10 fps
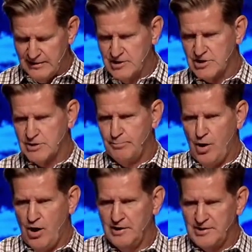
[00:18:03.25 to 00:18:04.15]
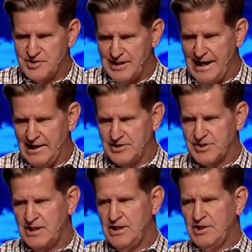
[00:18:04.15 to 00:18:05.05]
This is Paul and Silas
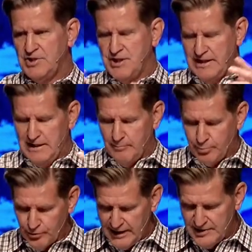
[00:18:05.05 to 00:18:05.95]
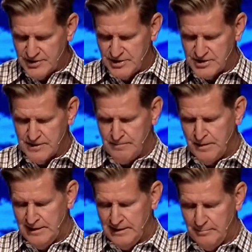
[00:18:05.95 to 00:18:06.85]
singing praises
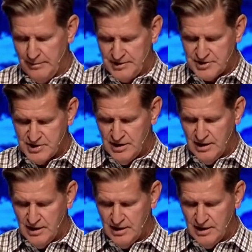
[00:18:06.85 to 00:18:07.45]
in the midst